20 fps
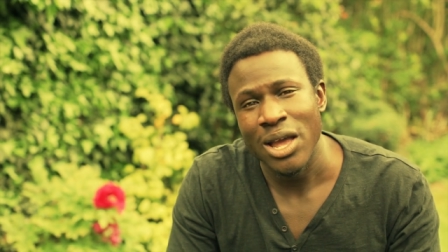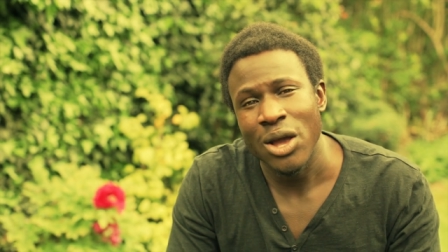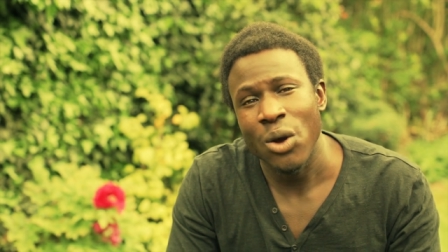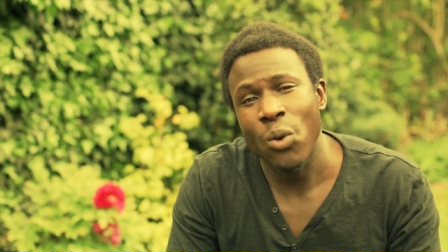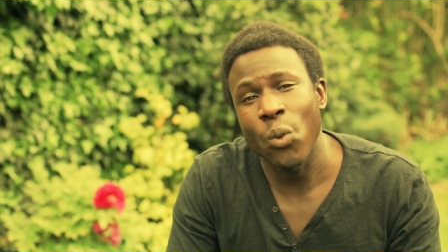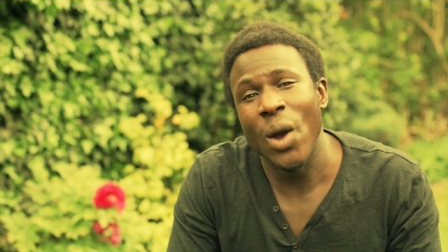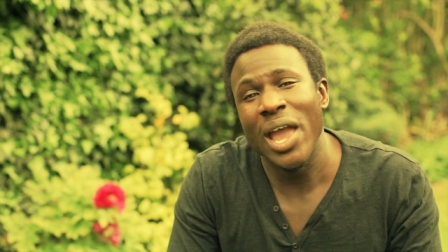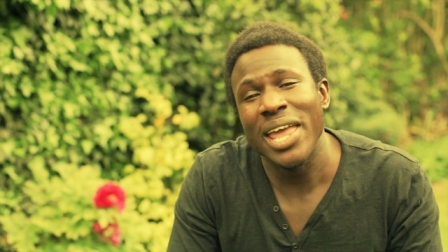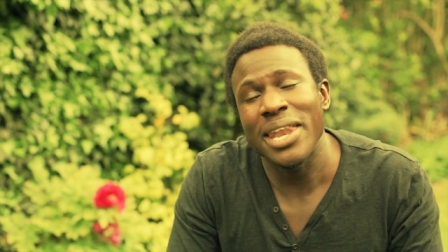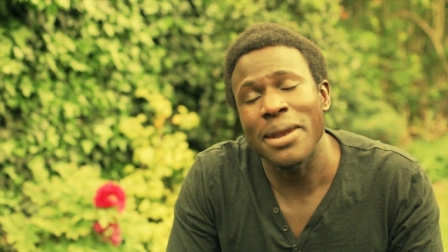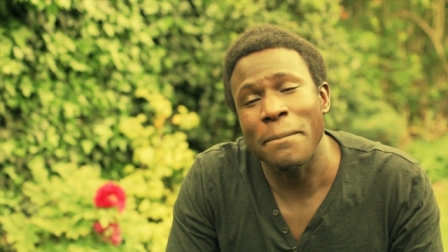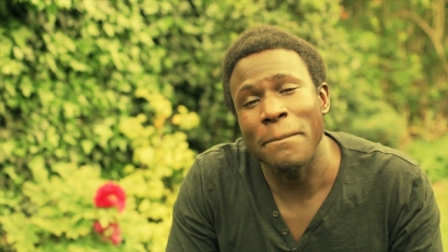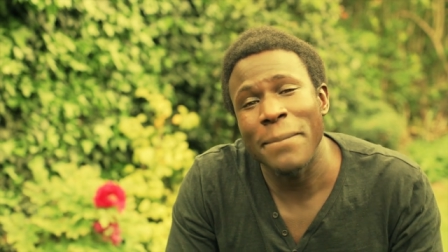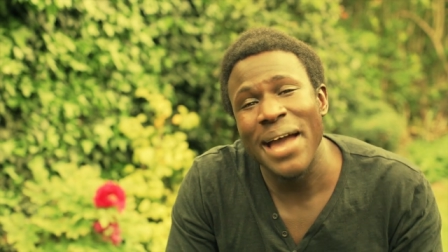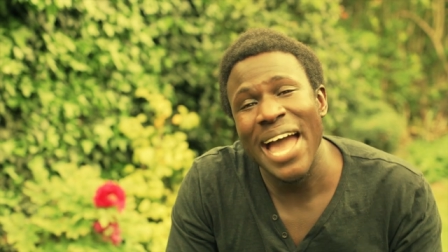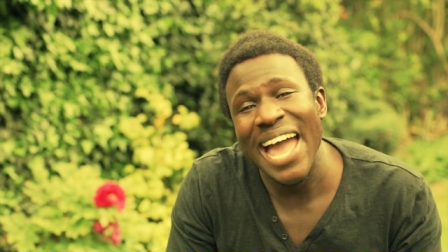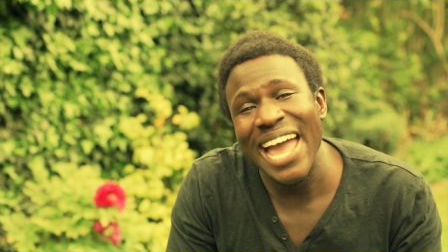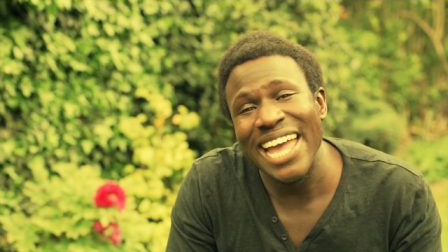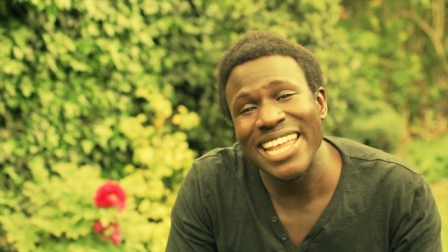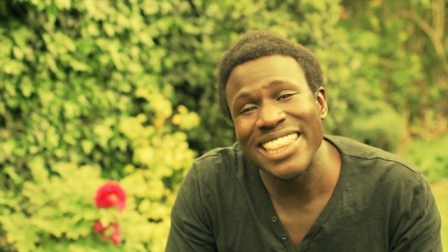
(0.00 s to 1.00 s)
When
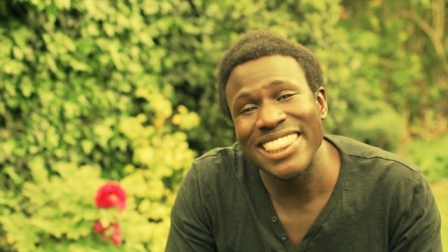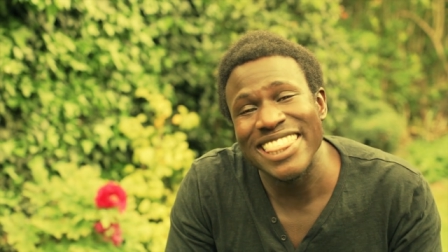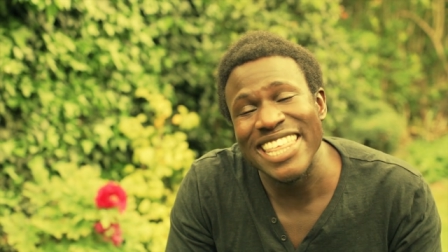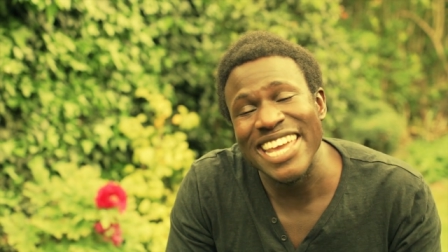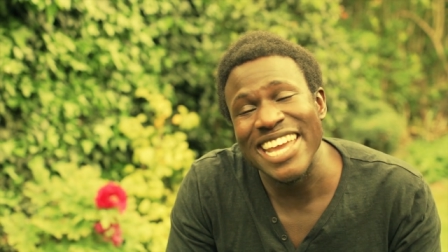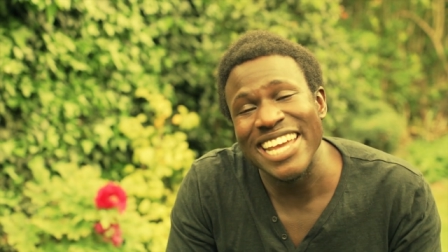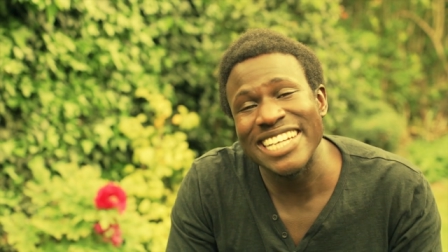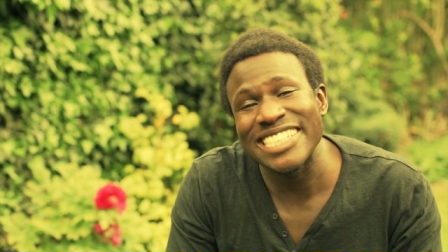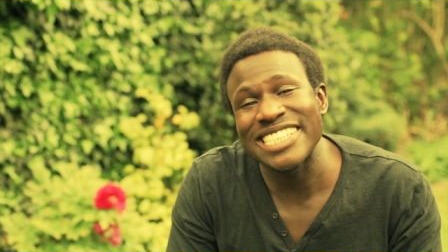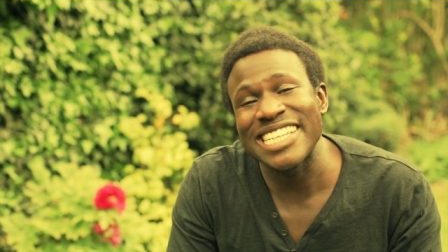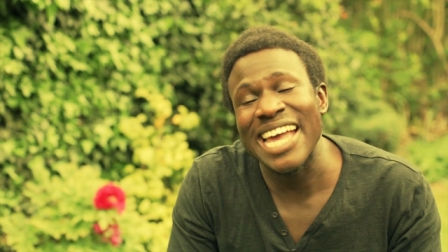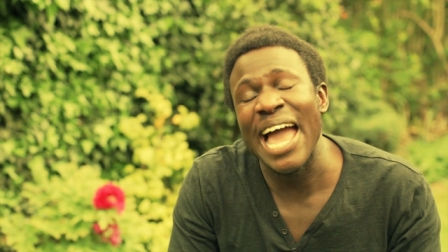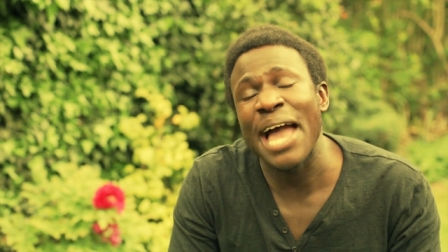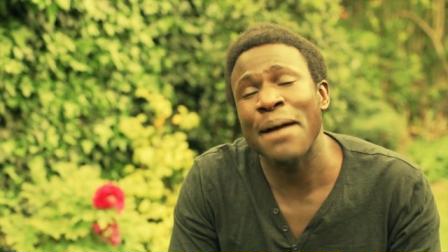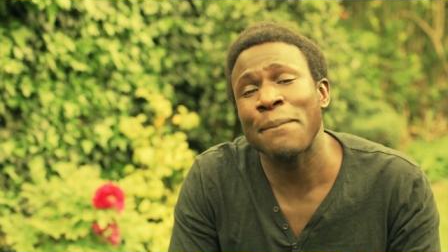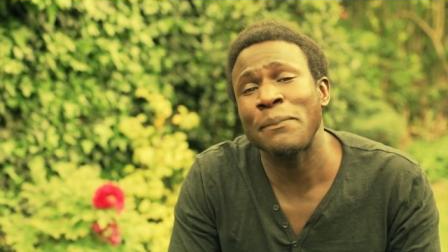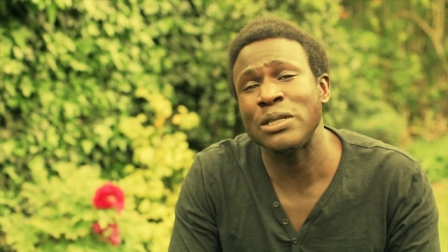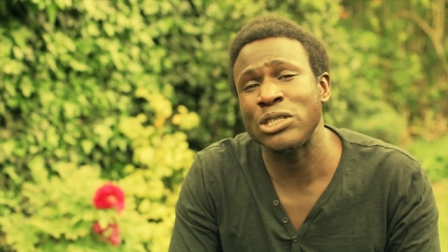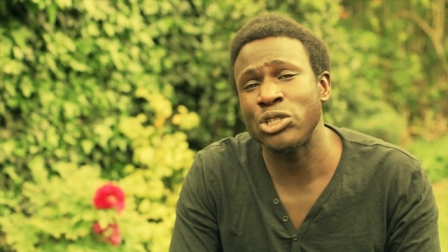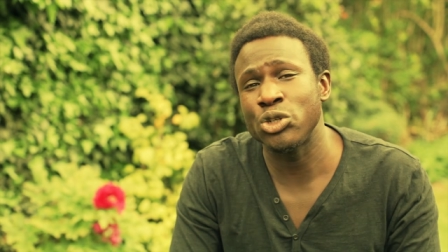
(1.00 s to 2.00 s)
bad things
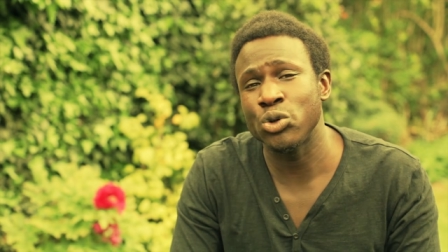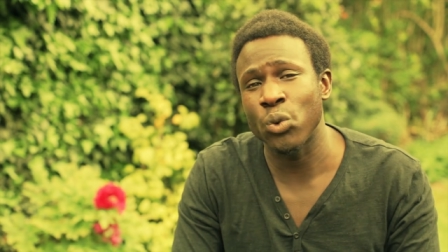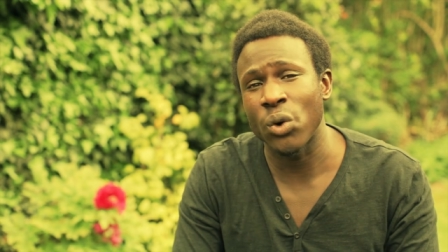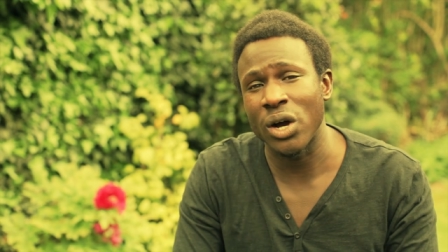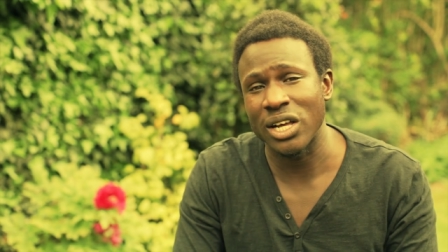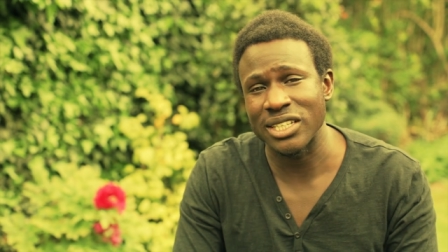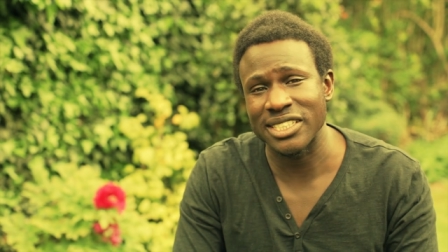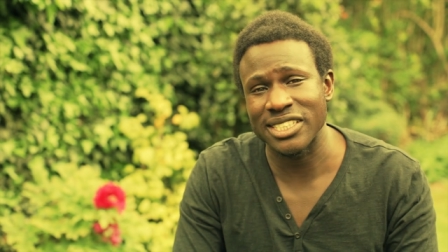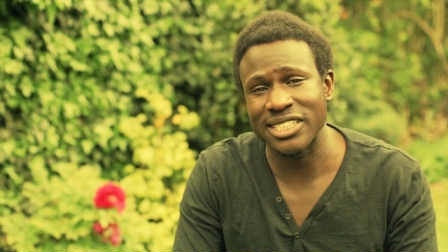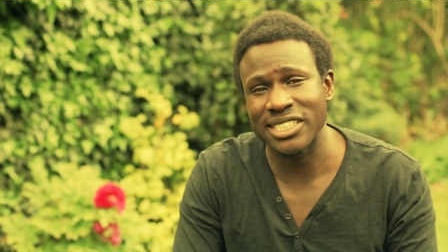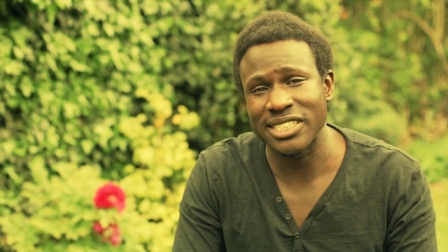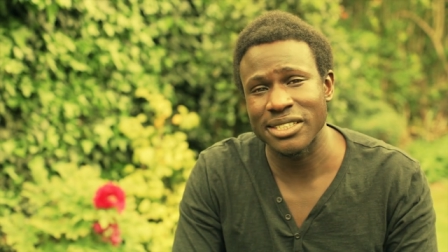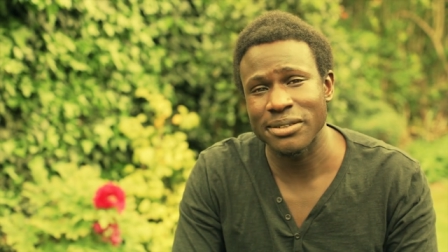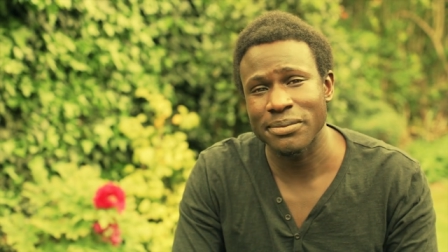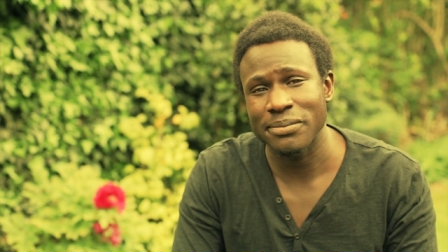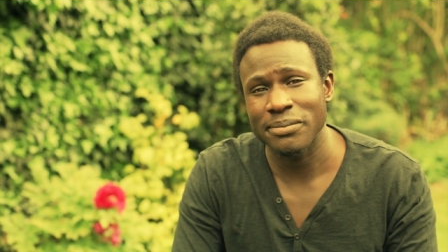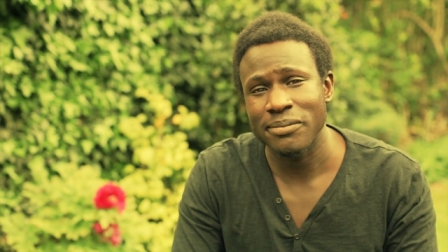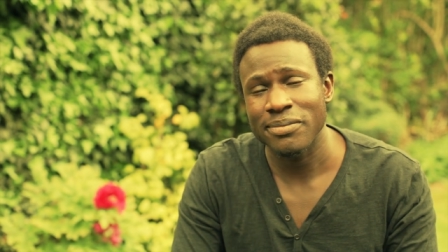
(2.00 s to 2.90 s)
happen to us,